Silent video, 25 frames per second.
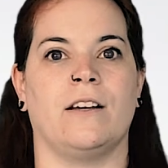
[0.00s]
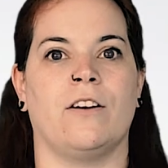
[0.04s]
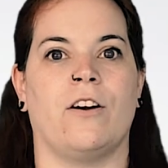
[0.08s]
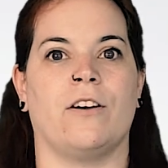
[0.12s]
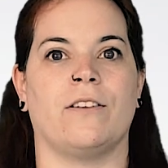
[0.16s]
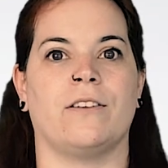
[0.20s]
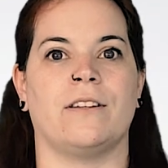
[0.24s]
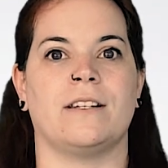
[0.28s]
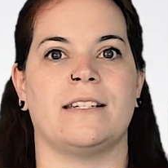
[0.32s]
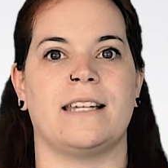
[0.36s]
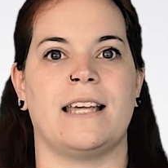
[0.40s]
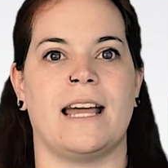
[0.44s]

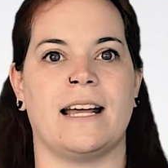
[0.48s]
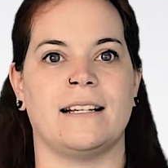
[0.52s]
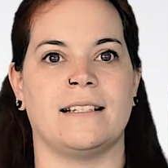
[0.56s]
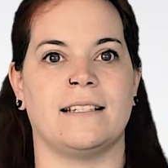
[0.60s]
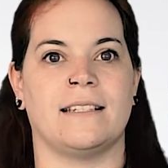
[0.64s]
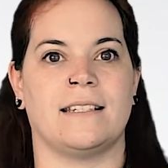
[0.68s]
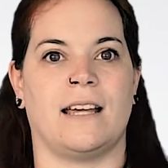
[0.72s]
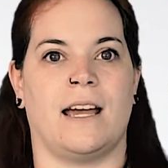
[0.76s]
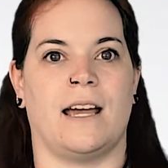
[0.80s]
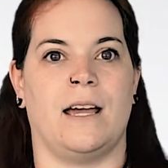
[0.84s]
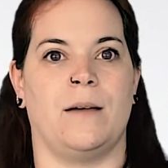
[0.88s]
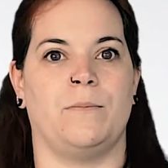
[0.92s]
on the
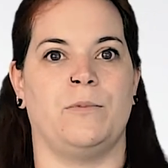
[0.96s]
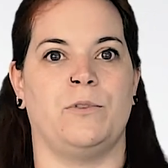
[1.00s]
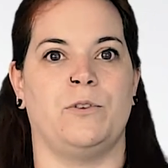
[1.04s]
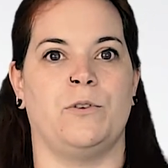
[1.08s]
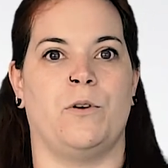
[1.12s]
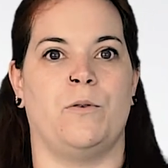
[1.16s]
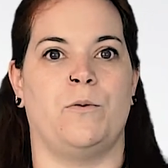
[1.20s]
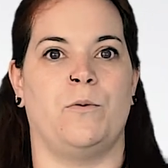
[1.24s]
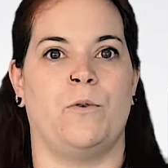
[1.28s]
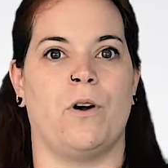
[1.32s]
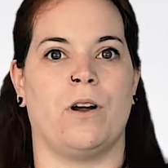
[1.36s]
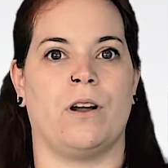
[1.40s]
text type you
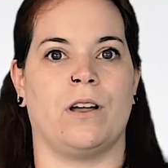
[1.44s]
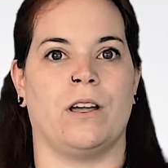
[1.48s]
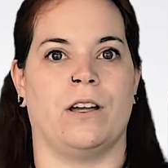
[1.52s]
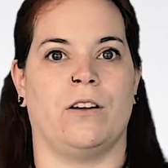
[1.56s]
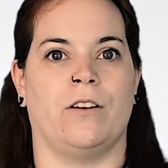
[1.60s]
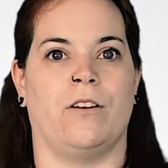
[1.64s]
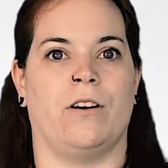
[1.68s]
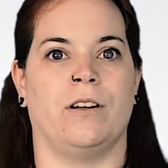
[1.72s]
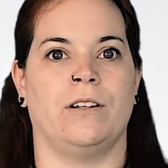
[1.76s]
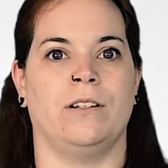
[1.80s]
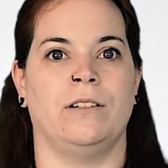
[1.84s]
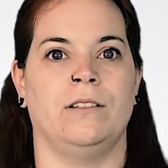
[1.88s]
are working
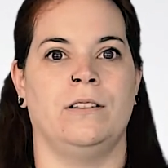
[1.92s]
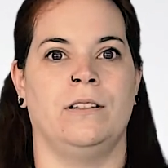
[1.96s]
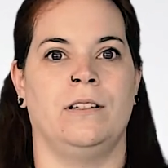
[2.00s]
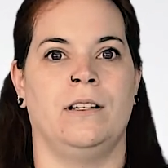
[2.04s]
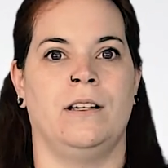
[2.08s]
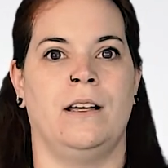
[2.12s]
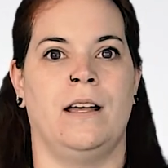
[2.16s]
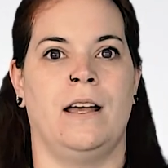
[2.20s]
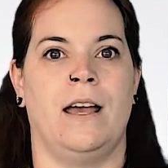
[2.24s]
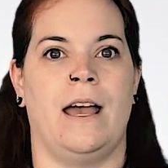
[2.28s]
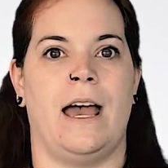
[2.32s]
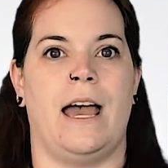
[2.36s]
on
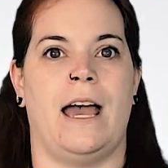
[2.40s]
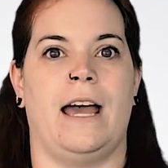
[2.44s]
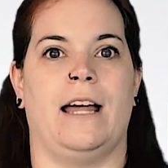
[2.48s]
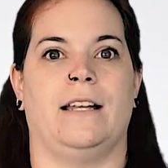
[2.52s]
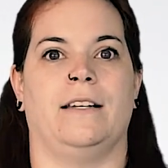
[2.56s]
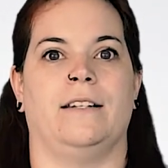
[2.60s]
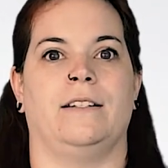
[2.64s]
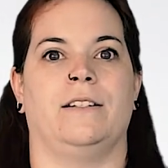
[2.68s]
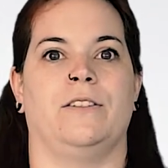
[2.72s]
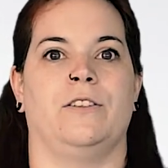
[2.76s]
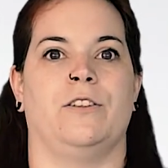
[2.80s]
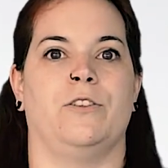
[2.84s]

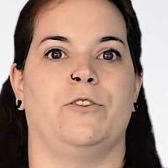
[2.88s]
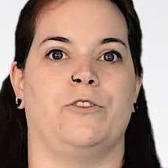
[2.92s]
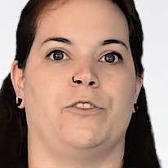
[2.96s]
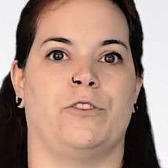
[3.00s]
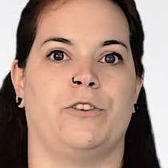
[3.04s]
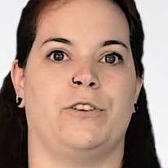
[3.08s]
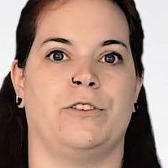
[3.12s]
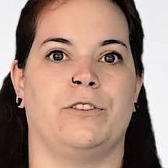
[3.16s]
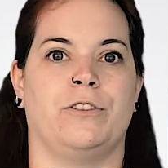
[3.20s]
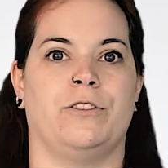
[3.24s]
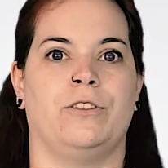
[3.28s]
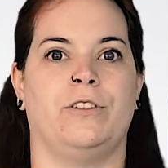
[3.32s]
and the
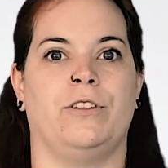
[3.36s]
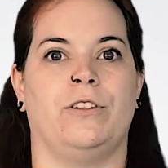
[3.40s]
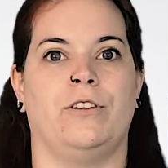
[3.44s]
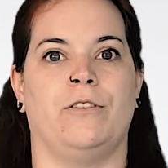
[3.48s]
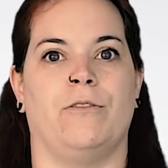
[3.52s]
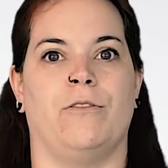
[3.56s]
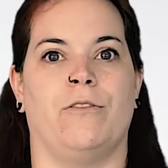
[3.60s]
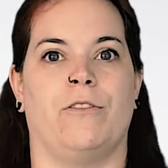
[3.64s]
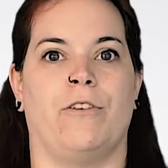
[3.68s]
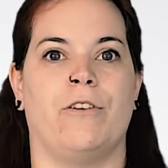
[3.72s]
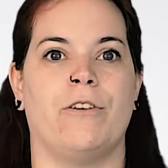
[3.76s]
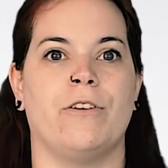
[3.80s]
journal
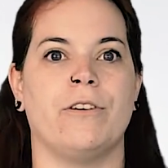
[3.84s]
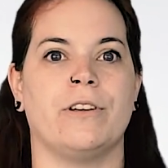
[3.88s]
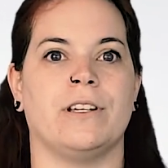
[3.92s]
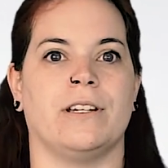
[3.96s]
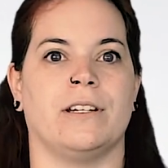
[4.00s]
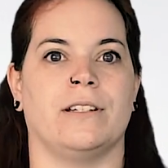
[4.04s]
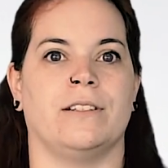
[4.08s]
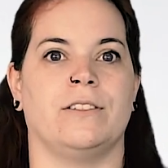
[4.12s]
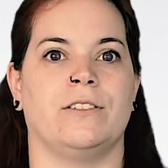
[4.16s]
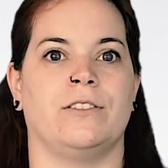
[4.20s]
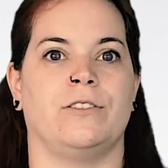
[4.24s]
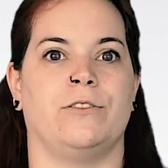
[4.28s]
or
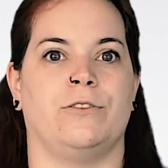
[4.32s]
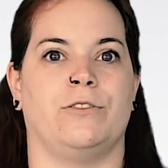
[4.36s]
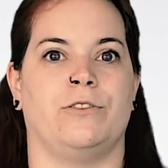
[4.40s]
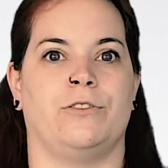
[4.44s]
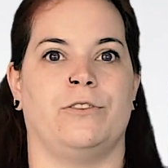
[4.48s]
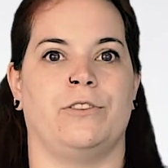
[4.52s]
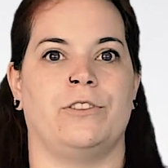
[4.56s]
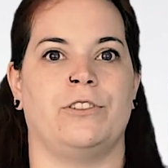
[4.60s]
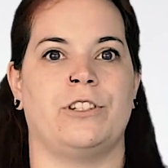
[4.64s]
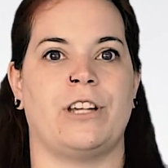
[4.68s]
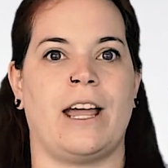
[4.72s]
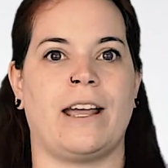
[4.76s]
audience, you
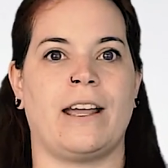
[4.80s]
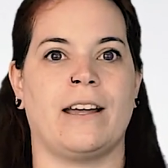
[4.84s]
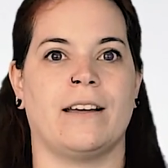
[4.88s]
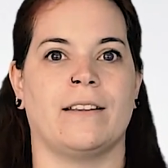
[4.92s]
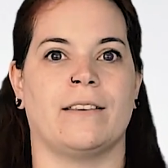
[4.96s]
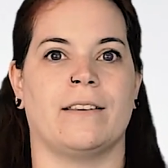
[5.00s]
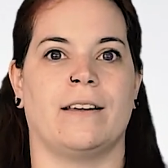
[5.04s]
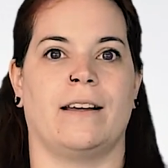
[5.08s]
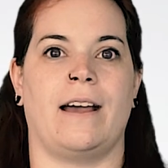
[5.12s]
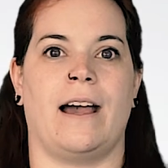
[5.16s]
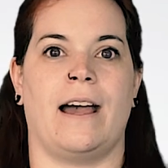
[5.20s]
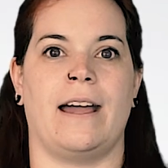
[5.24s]
should check
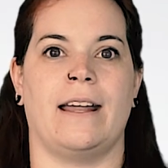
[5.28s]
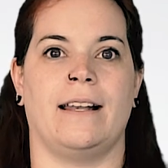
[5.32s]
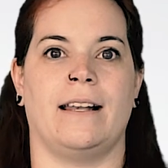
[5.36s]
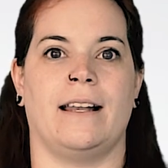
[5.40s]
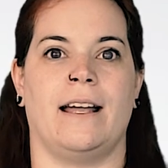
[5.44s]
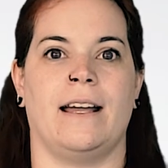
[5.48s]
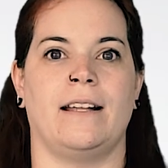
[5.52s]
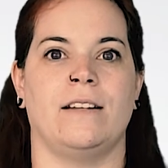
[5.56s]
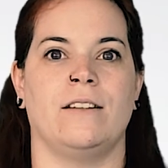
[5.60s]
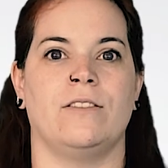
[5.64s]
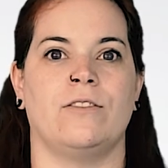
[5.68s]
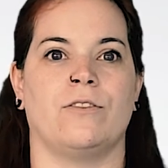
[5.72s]
the
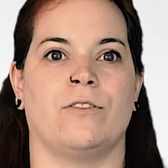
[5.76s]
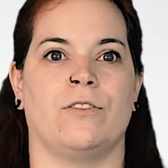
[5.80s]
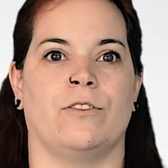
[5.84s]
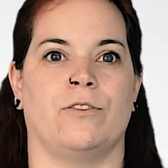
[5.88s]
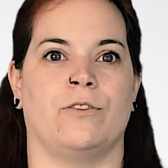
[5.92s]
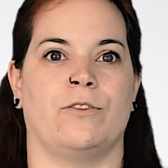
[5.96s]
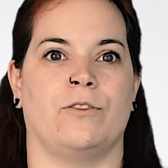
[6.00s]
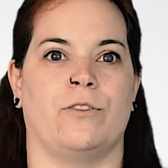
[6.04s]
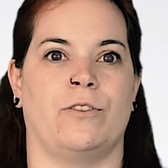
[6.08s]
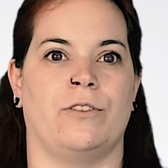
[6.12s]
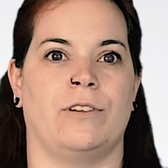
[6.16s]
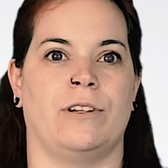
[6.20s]
guidelines
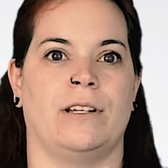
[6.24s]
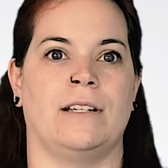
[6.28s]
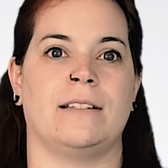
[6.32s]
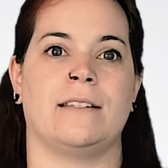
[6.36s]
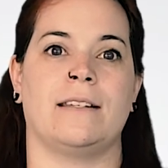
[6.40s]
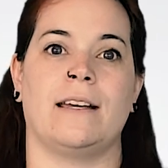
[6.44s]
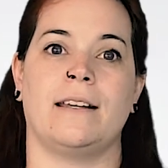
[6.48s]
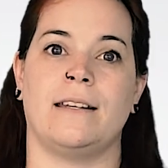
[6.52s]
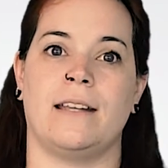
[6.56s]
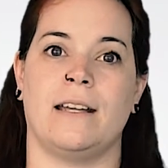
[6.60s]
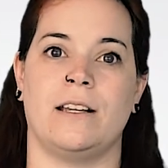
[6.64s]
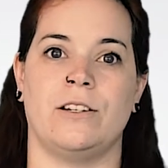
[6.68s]
concerning
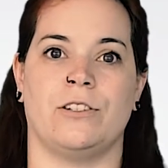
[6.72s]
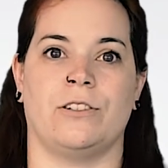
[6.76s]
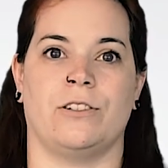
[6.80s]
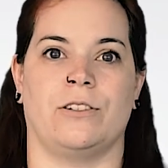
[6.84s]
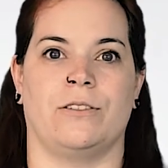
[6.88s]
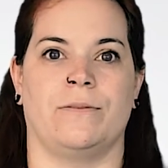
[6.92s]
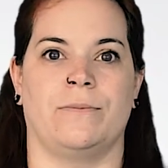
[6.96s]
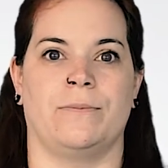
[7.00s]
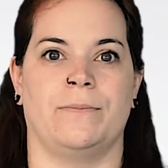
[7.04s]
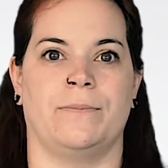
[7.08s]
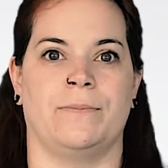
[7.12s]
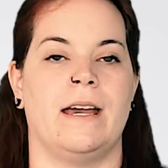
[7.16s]

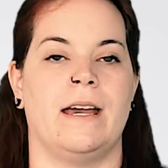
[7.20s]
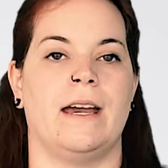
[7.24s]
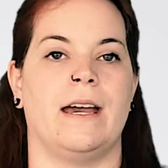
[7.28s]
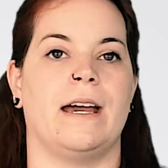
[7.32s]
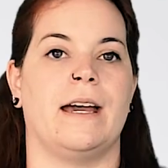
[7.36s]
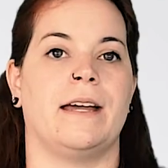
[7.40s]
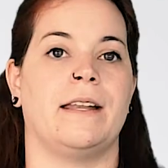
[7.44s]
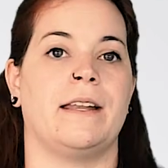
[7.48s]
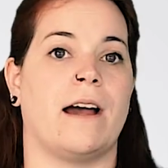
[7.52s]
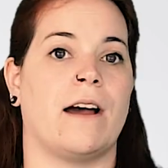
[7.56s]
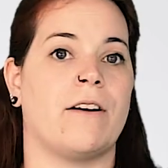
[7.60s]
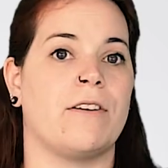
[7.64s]
citation.
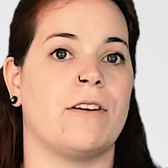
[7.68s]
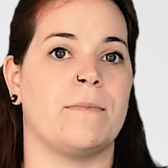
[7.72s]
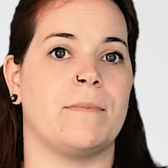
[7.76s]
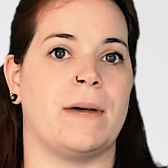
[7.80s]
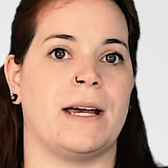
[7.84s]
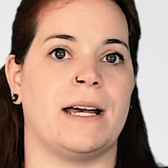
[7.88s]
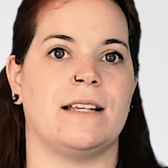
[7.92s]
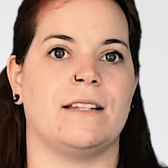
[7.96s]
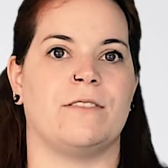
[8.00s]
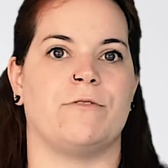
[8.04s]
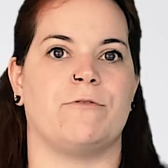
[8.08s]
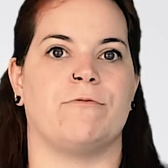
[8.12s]
An
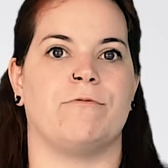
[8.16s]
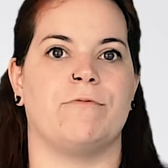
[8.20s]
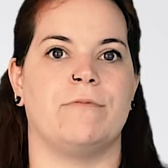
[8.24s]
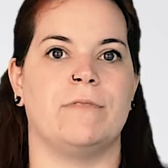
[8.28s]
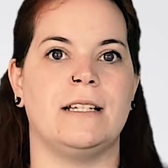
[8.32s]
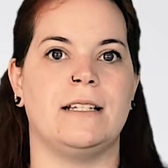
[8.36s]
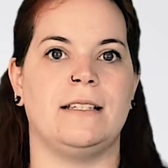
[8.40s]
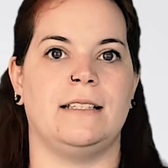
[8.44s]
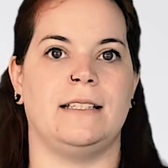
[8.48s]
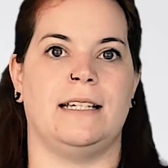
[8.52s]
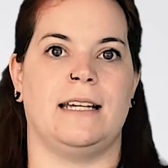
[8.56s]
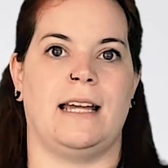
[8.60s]
RMS
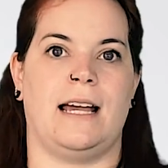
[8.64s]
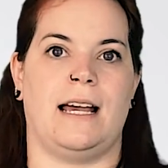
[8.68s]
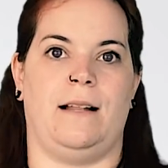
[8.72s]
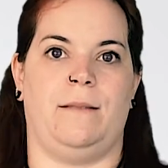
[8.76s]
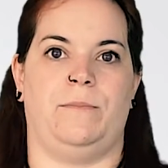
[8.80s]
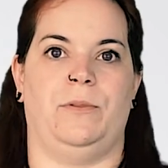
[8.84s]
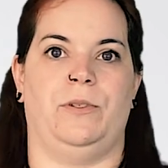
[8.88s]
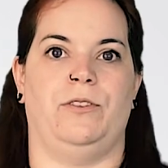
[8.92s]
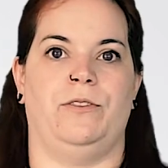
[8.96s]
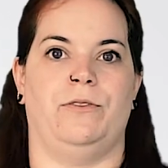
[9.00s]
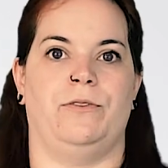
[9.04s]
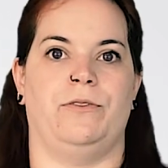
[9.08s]
really
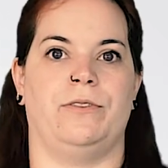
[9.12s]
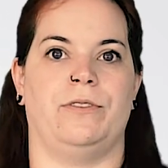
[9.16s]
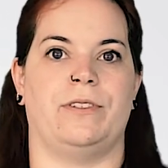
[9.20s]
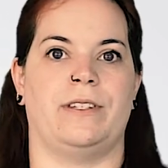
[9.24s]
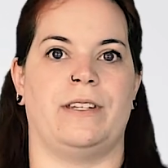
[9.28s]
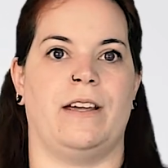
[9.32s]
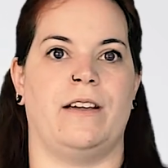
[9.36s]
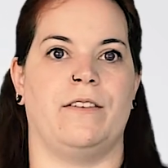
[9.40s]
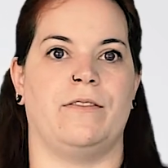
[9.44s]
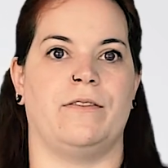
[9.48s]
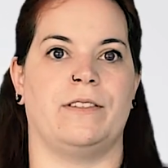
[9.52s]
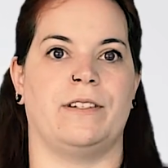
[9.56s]
helps you to
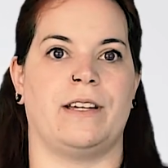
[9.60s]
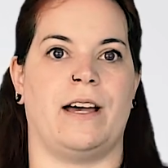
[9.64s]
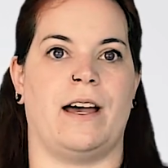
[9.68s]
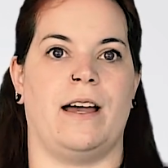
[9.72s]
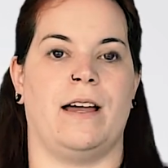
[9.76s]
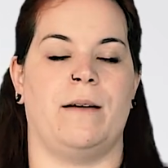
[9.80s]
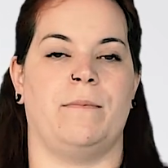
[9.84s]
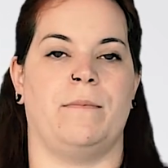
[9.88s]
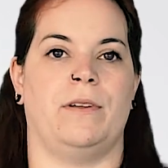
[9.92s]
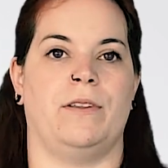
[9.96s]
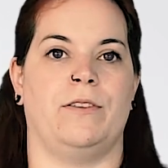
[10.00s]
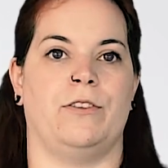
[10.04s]
save
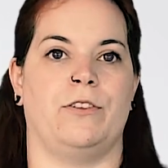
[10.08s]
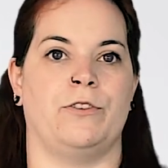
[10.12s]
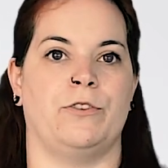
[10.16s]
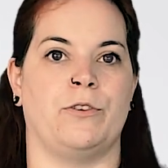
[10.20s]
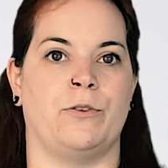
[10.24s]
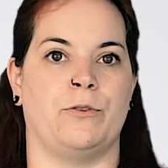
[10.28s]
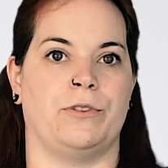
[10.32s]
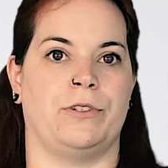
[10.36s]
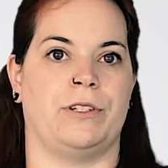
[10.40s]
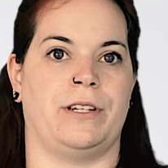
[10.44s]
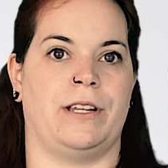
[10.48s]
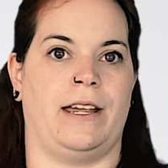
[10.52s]
time in the
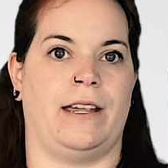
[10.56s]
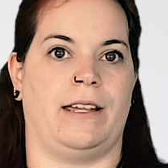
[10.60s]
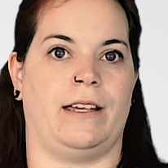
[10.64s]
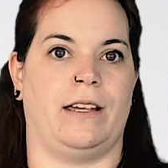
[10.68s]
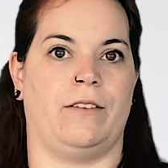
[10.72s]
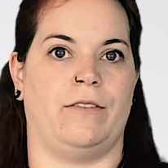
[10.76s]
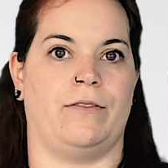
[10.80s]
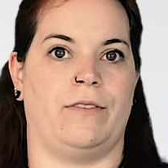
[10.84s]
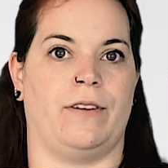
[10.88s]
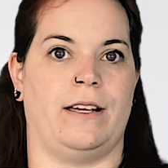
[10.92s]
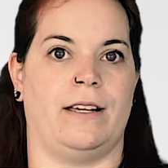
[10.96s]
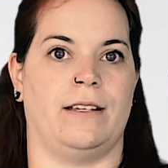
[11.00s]

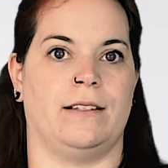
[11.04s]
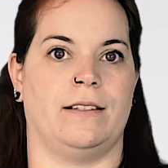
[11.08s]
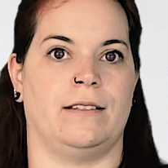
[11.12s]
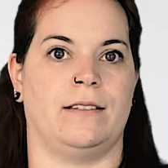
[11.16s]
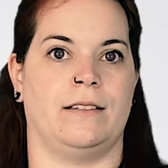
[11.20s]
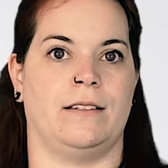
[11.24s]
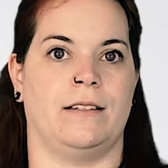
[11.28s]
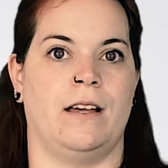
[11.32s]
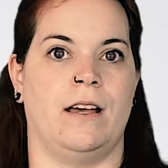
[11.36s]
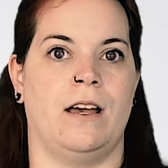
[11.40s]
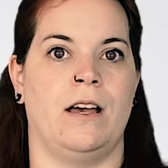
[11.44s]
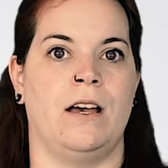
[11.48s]
note-taking phase.